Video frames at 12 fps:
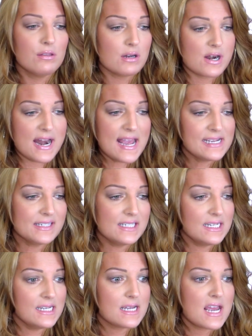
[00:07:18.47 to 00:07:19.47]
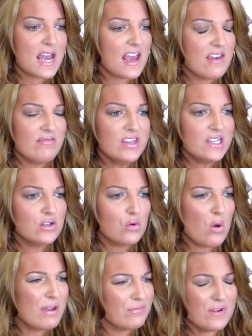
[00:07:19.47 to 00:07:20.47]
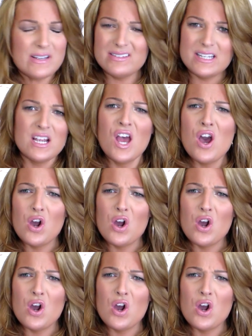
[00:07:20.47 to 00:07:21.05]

They're nasty, and they quite frankly